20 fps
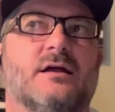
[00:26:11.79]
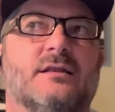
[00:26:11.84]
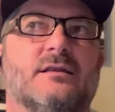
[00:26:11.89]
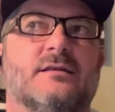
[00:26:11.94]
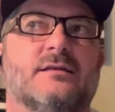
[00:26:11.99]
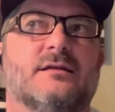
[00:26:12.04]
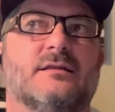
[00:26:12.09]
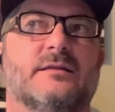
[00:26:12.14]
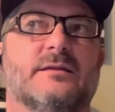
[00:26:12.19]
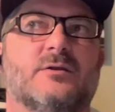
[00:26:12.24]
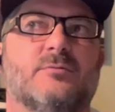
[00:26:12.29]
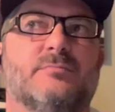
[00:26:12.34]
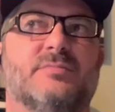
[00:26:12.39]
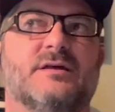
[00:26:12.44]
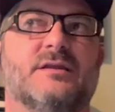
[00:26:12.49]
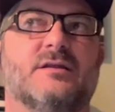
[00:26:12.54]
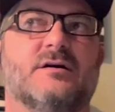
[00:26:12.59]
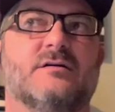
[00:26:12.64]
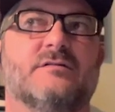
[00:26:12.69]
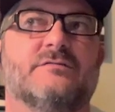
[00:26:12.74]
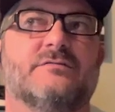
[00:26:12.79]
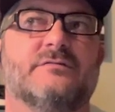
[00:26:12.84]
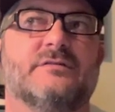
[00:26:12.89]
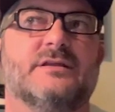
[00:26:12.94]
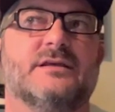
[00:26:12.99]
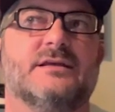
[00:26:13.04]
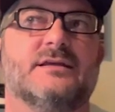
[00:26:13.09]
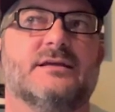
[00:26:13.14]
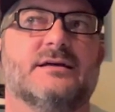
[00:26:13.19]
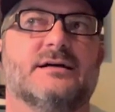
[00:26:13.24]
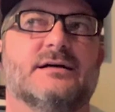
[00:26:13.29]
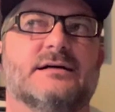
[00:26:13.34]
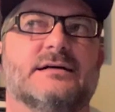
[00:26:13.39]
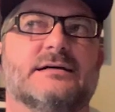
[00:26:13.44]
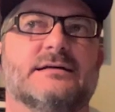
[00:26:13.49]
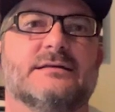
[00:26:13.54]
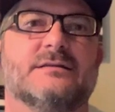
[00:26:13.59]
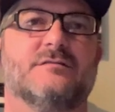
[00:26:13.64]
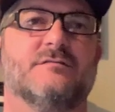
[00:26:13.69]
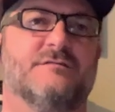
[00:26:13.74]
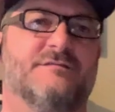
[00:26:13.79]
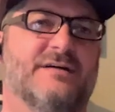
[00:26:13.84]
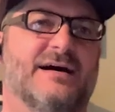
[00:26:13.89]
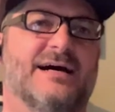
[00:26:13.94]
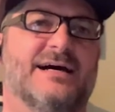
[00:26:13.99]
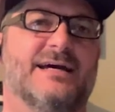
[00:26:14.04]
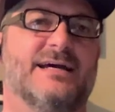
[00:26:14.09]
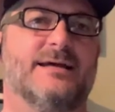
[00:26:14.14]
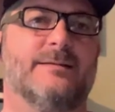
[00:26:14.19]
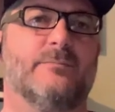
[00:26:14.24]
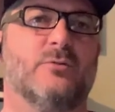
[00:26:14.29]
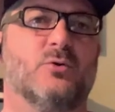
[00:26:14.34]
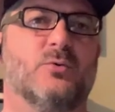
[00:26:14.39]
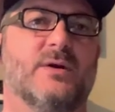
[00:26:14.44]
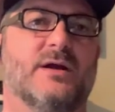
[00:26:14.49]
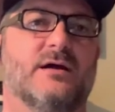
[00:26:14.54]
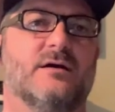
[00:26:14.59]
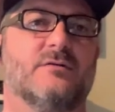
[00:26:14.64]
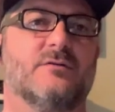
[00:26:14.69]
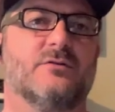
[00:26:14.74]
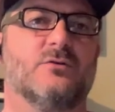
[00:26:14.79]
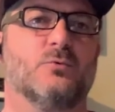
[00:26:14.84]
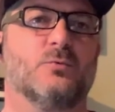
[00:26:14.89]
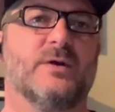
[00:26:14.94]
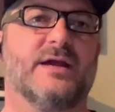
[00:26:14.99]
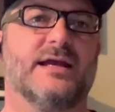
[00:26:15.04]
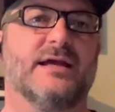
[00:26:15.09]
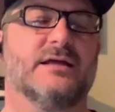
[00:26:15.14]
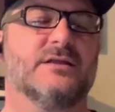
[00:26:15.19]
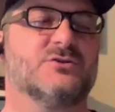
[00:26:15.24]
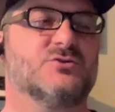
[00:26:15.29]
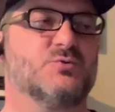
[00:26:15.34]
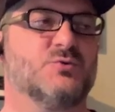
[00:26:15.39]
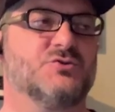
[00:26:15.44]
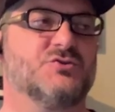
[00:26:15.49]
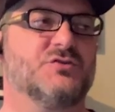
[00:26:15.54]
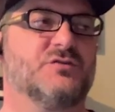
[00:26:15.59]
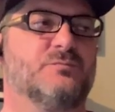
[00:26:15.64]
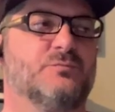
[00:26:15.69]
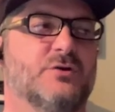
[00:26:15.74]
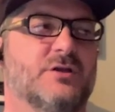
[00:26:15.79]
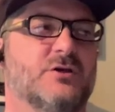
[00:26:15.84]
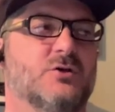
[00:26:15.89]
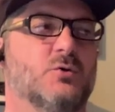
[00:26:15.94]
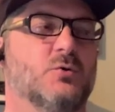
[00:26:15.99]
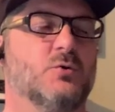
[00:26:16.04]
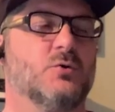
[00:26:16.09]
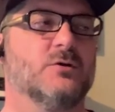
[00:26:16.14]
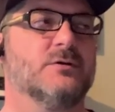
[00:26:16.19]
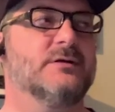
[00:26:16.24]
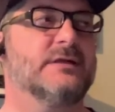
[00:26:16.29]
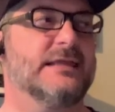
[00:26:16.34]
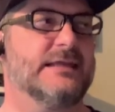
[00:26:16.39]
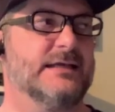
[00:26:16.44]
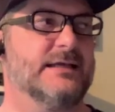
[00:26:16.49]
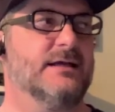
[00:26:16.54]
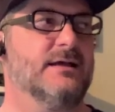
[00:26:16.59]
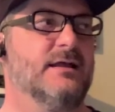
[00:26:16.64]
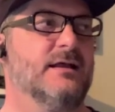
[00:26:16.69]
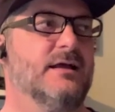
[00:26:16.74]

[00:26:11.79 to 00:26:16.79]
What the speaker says: on a little bit of the vibe around the ranch, which is pretty cool.